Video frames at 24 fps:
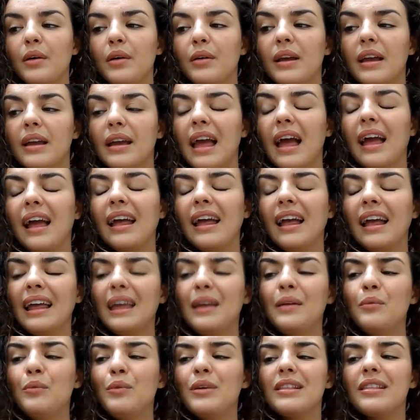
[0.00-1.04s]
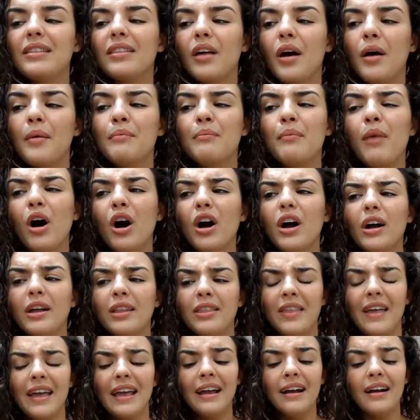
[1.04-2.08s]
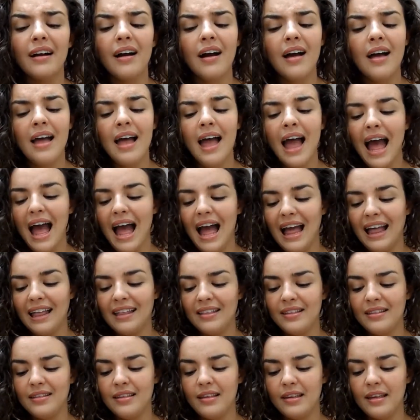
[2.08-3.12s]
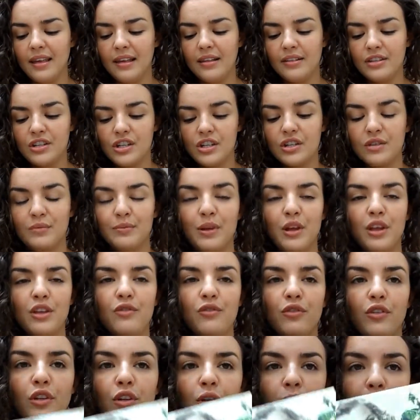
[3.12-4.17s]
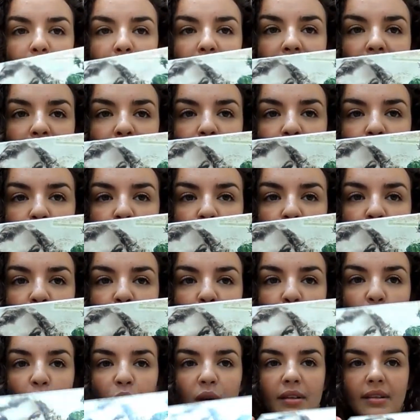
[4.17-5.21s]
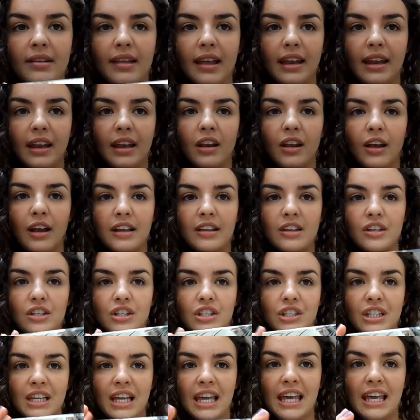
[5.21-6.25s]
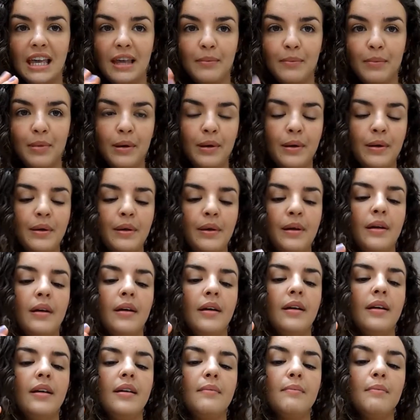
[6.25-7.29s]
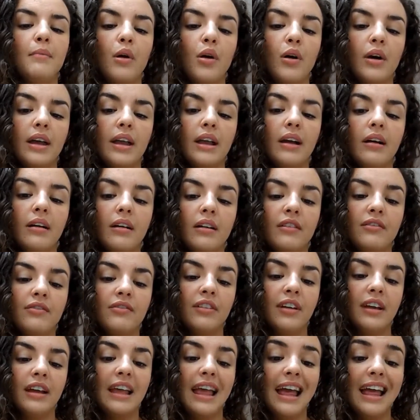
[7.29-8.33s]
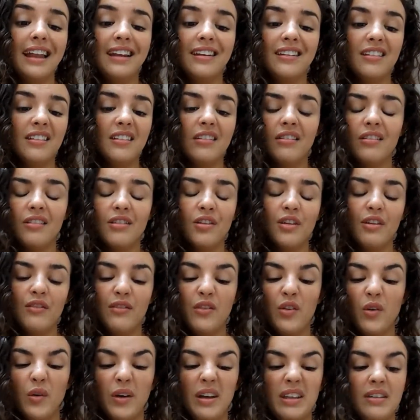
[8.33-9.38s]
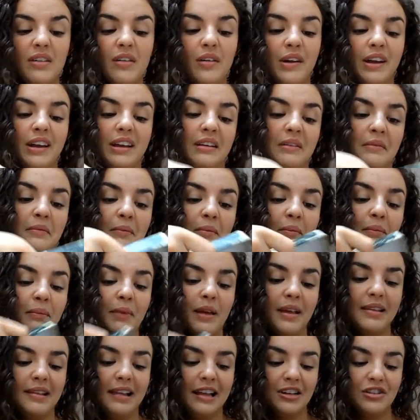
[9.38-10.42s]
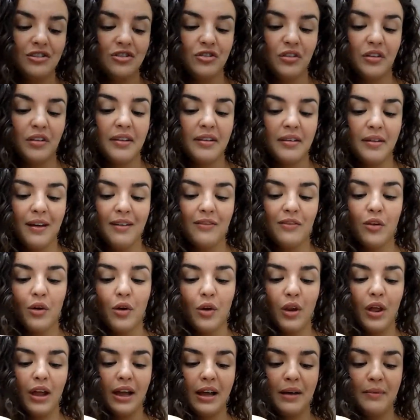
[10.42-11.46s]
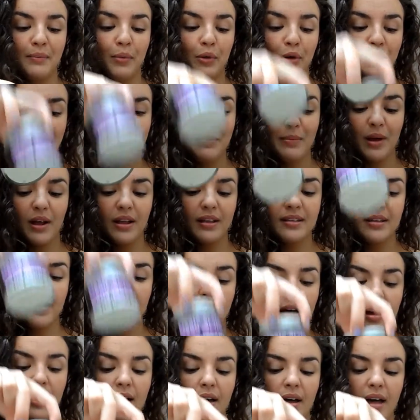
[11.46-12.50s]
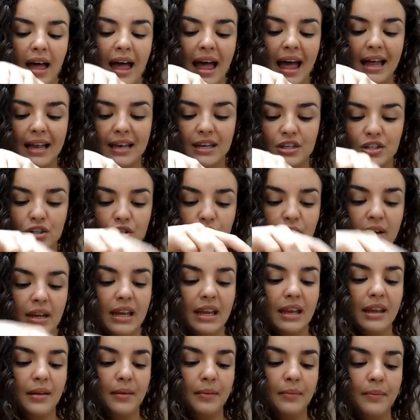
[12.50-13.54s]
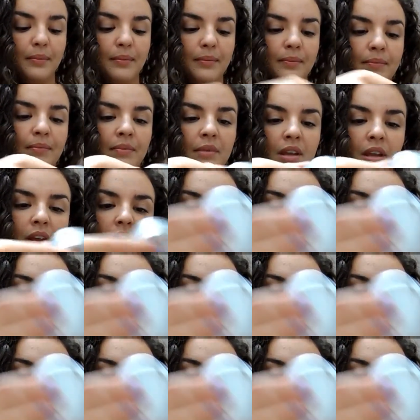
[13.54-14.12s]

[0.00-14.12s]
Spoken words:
it came with a mug, I think, and it's just a beautiful Marilyn Monroe box, and I like to just keep my kind of, again, sort of nighttime essentials. So I've got like a body butter, hand cream,